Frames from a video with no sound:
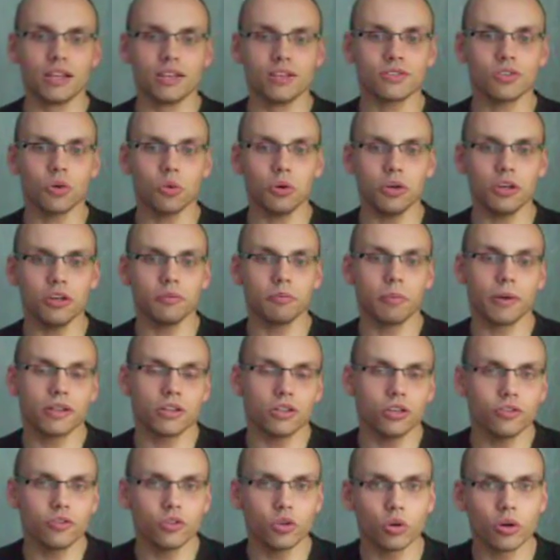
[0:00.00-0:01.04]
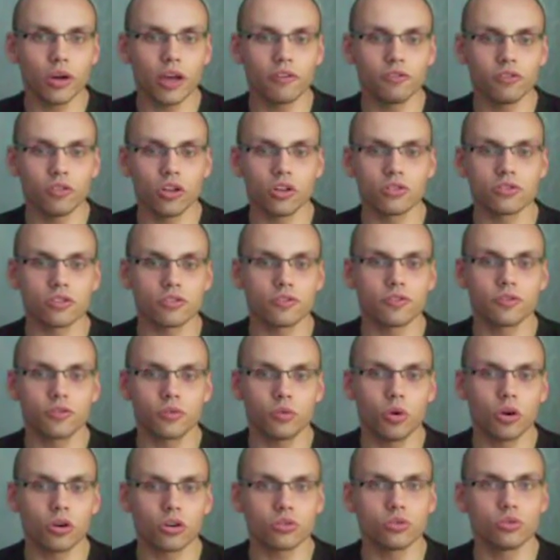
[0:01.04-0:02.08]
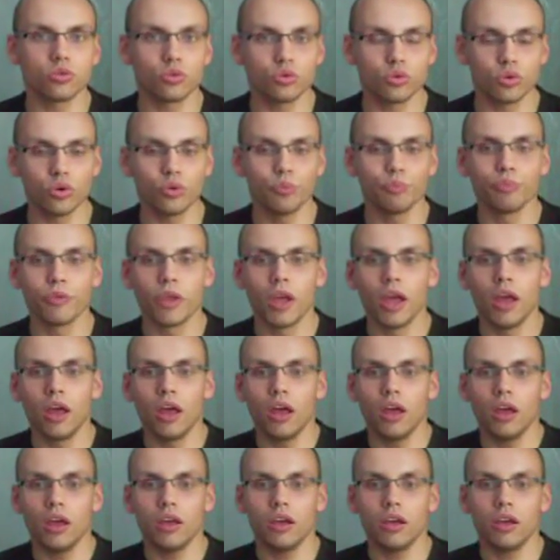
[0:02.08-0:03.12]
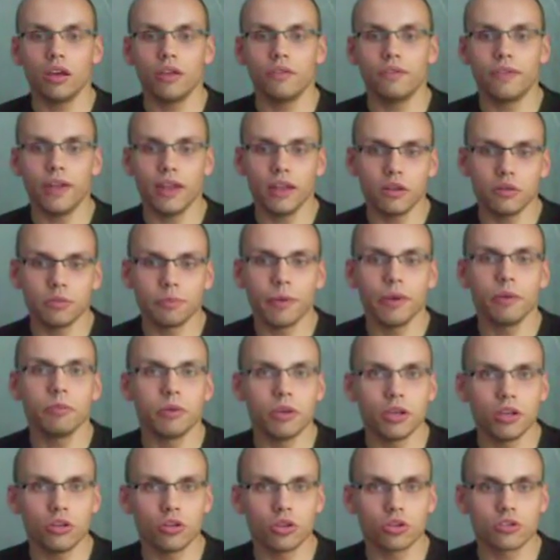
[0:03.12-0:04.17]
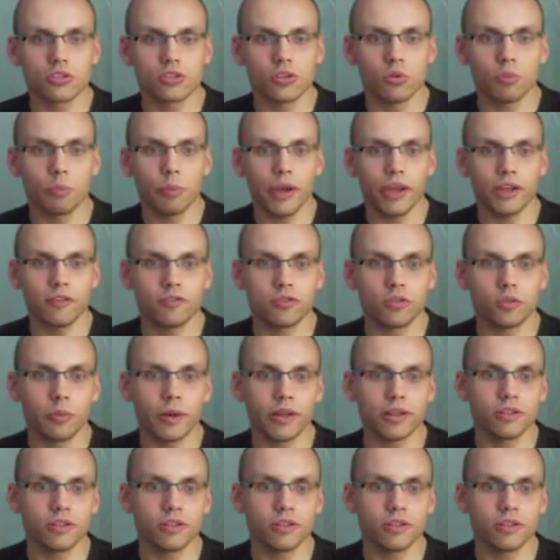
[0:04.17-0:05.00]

So, but if you have lots of work to do, then it may be not so painful.